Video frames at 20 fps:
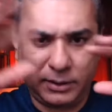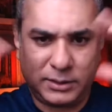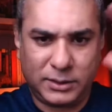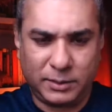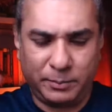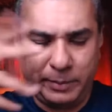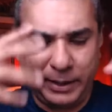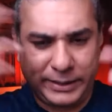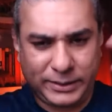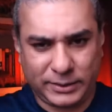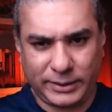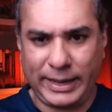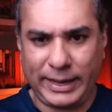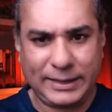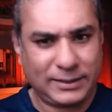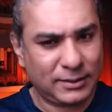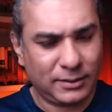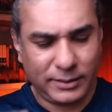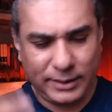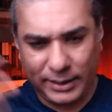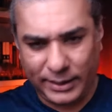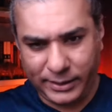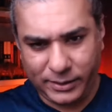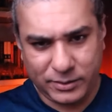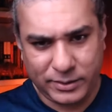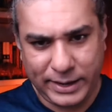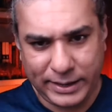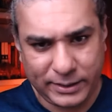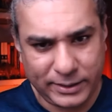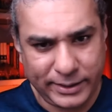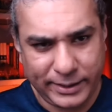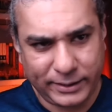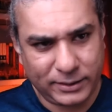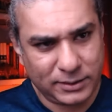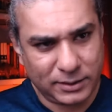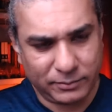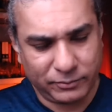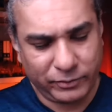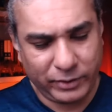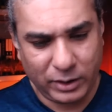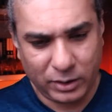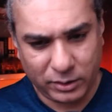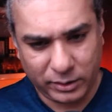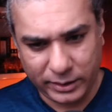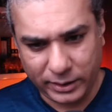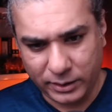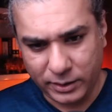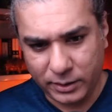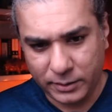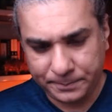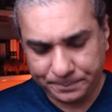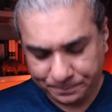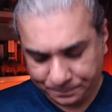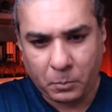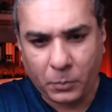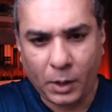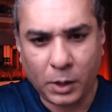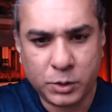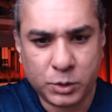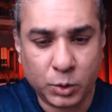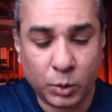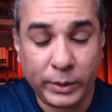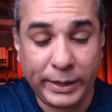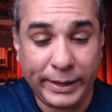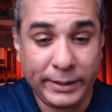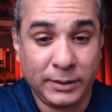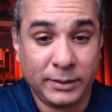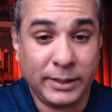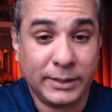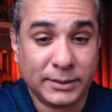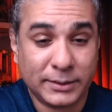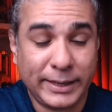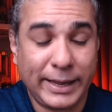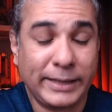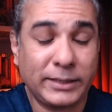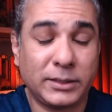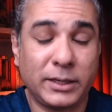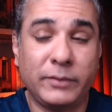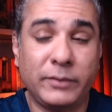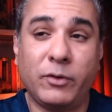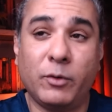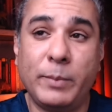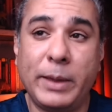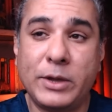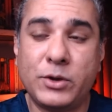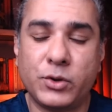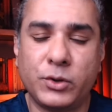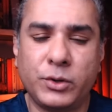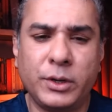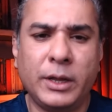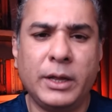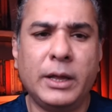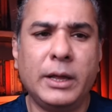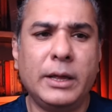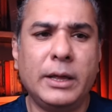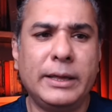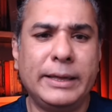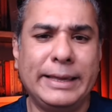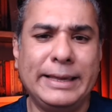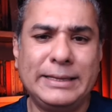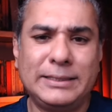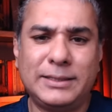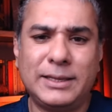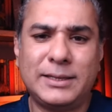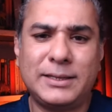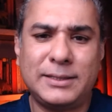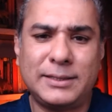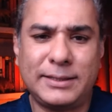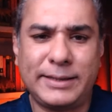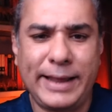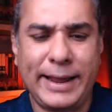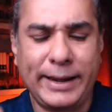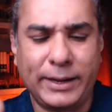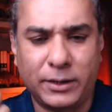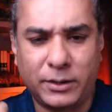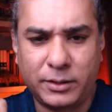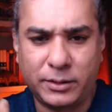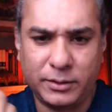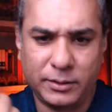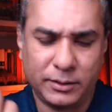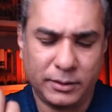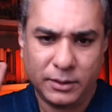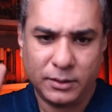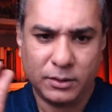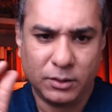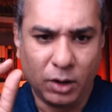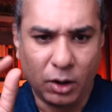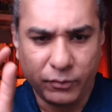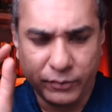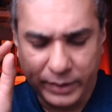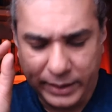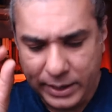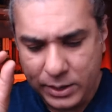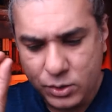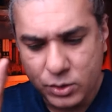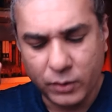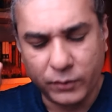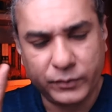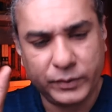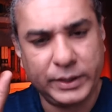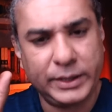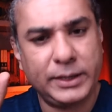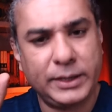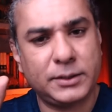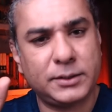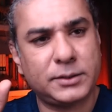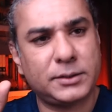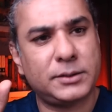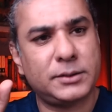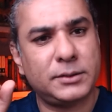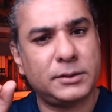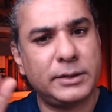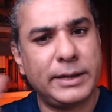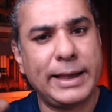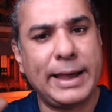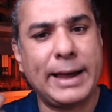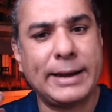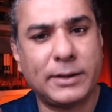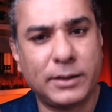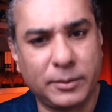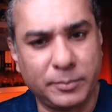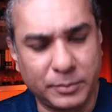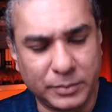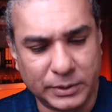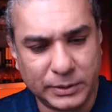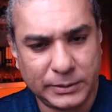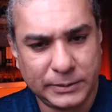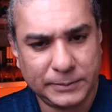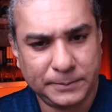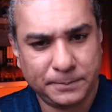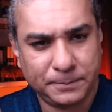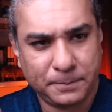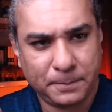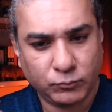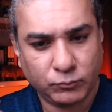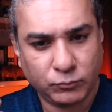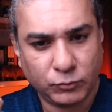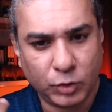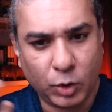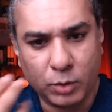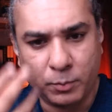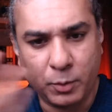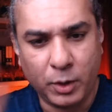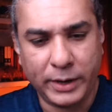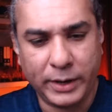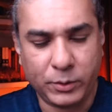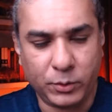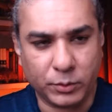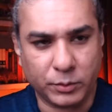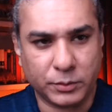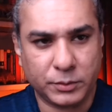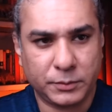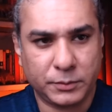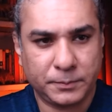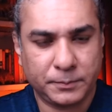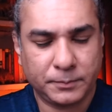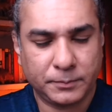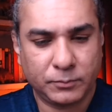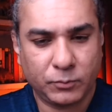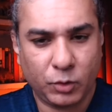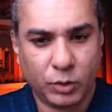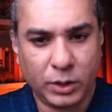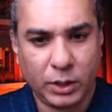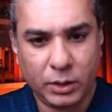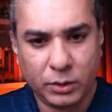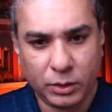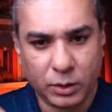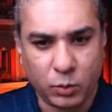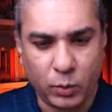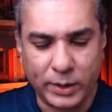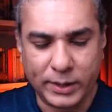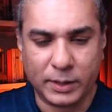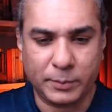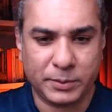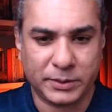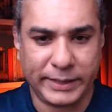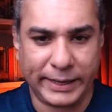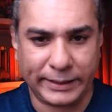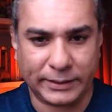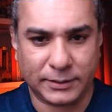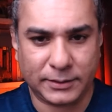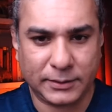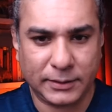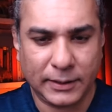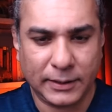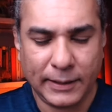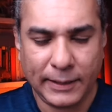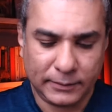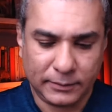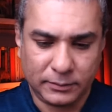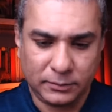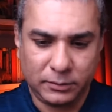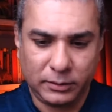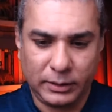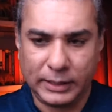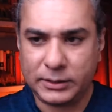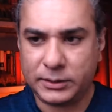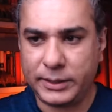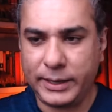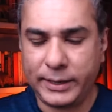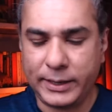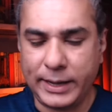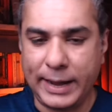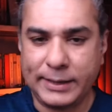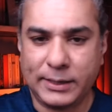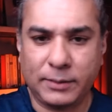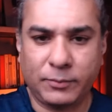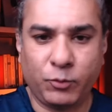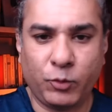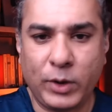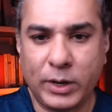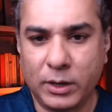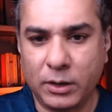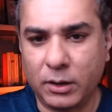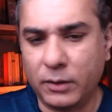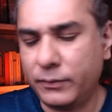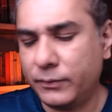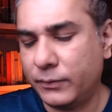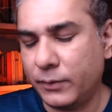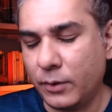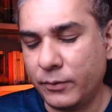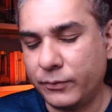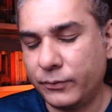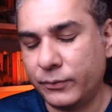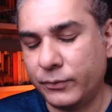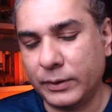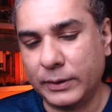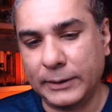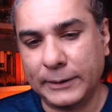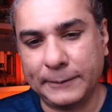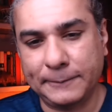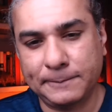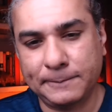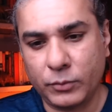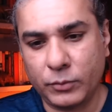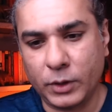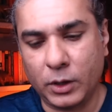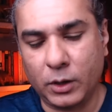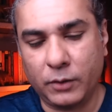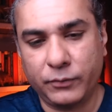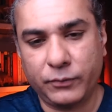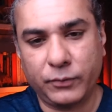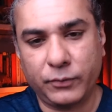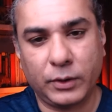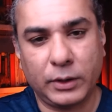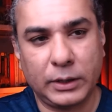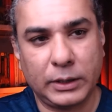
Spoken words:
it's a mixed gas and they are interacting in some way or the other. So in this case, information is the state of each of these atoms or molecules. Okay, the quantum states. Let's take atom one of